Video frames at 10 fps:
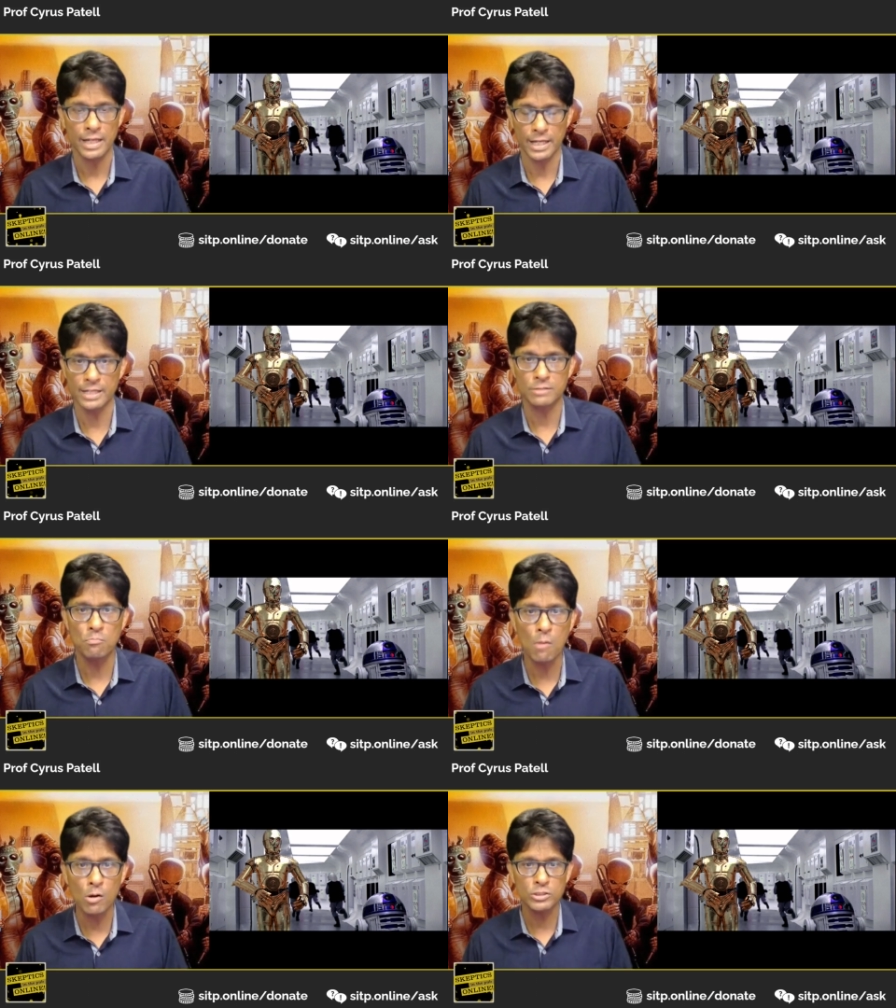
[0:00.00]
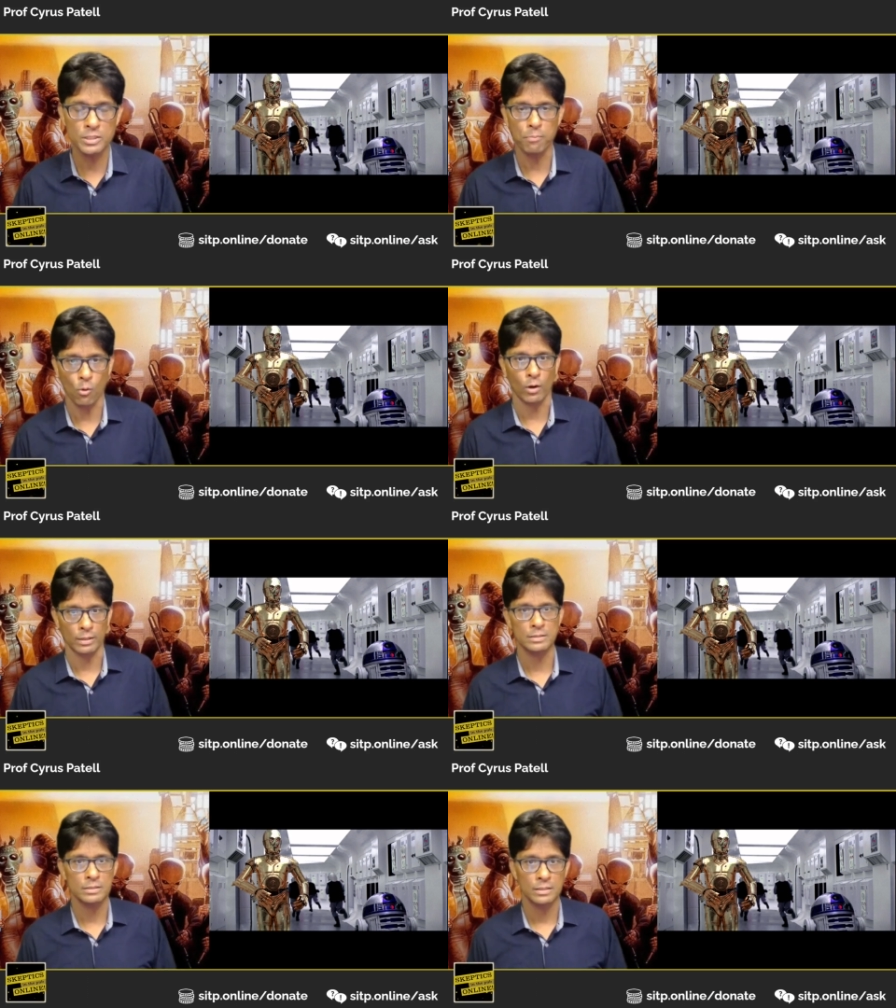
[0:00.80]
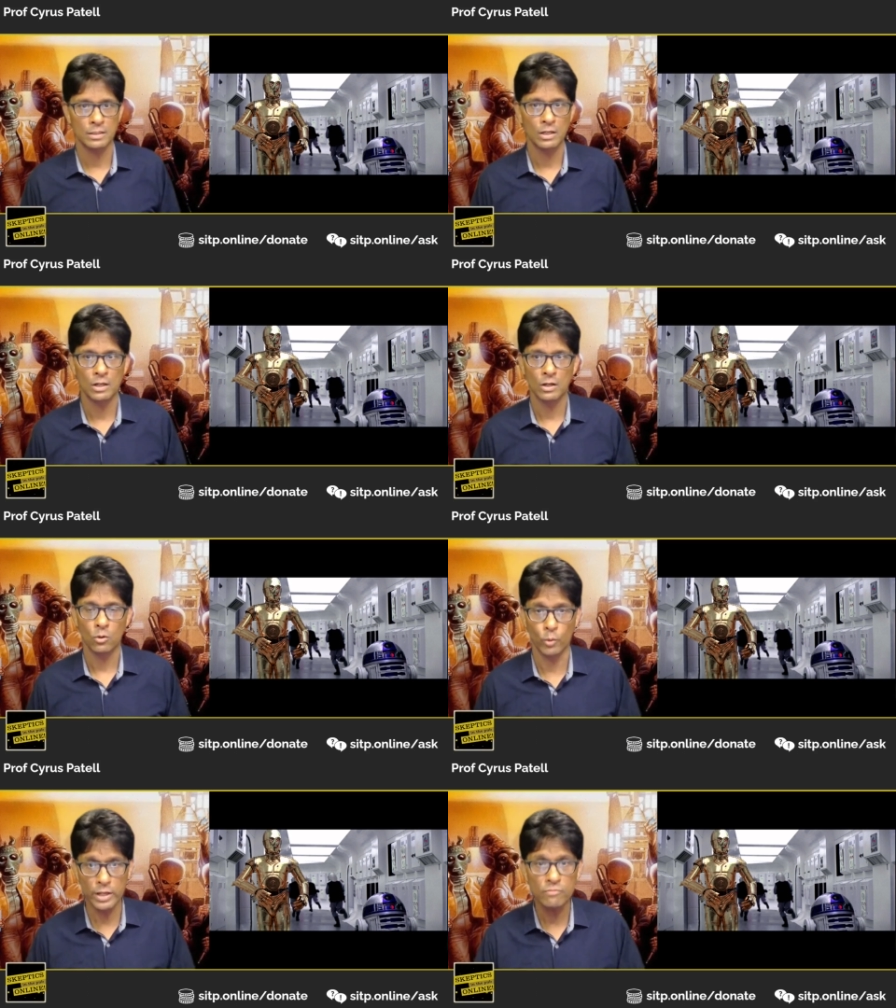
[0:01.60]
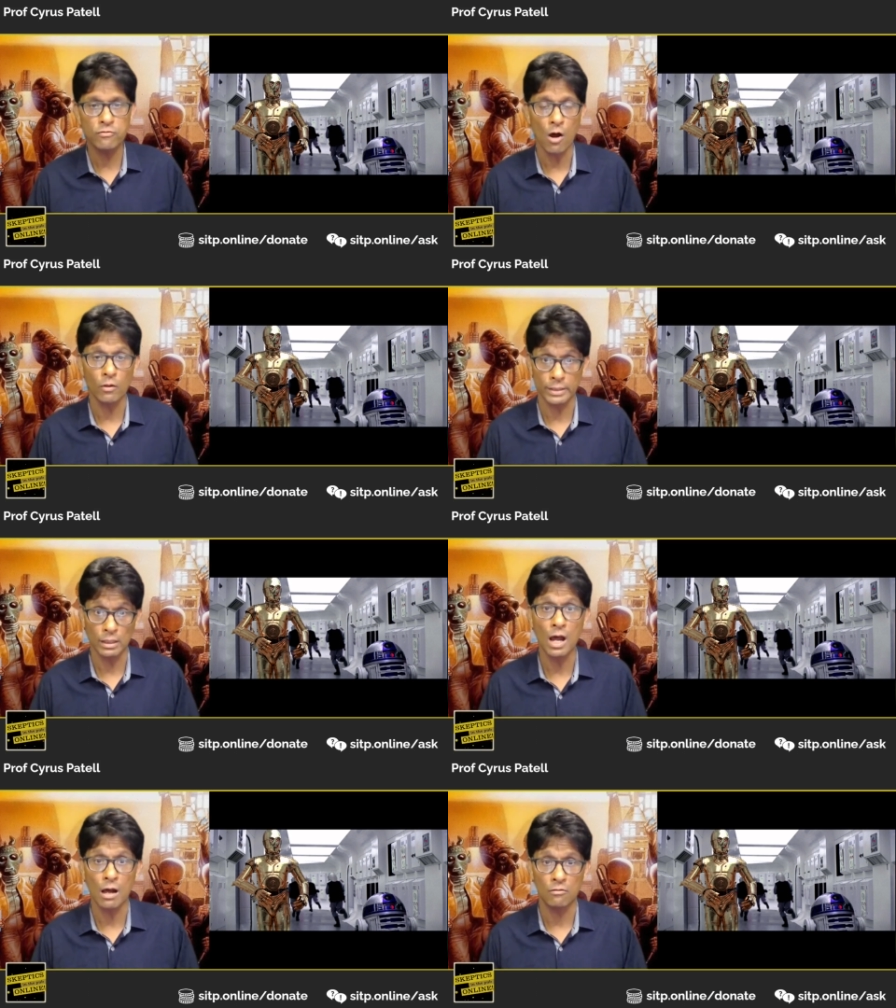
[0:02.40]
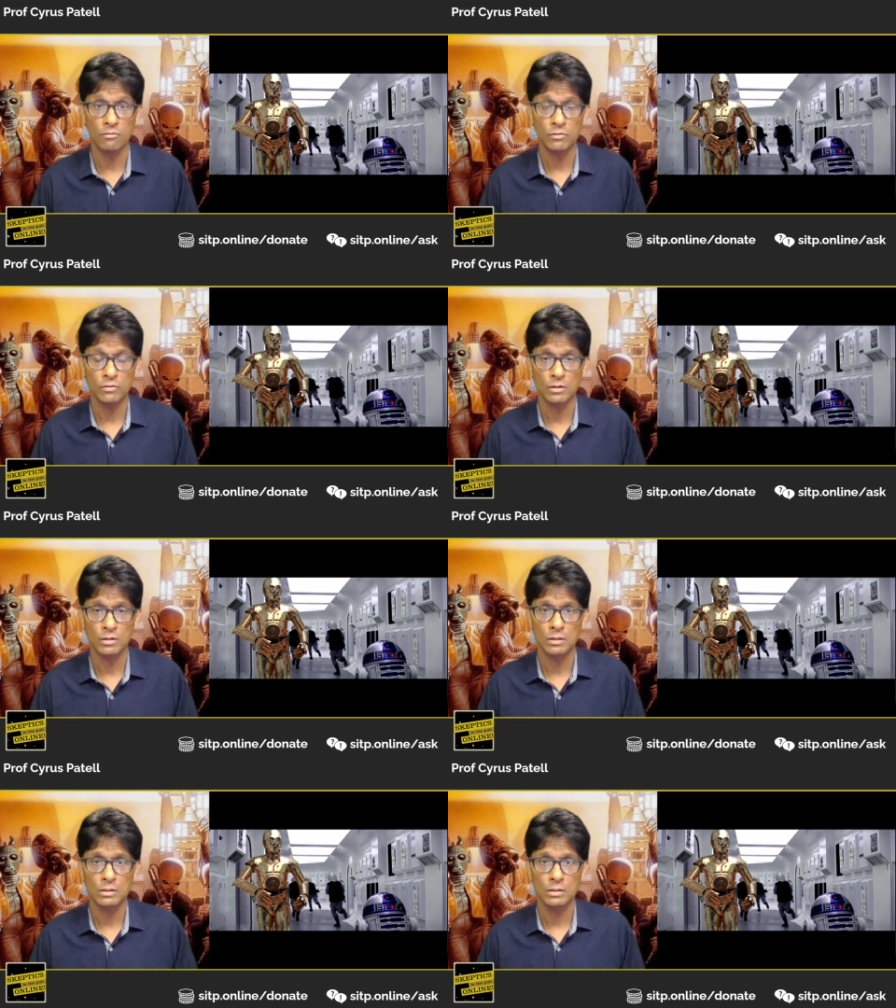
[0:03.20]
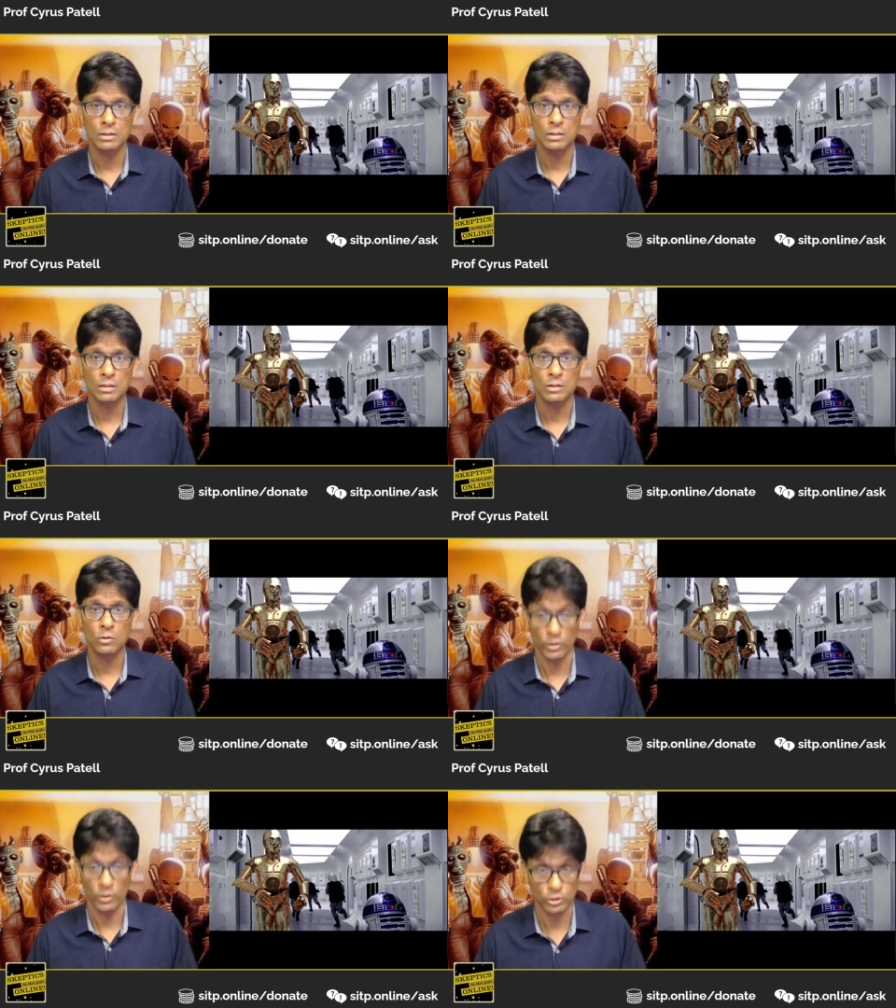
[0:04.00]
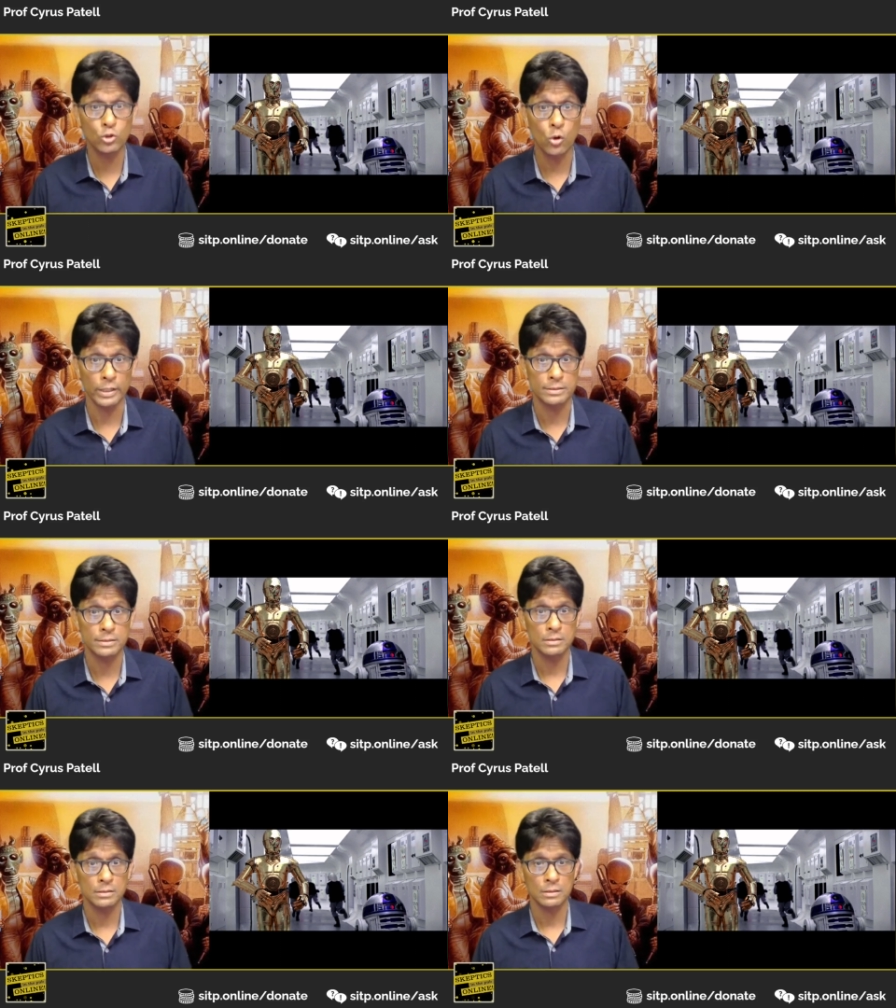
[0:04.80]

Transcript: is most important. We fall in love with the droids.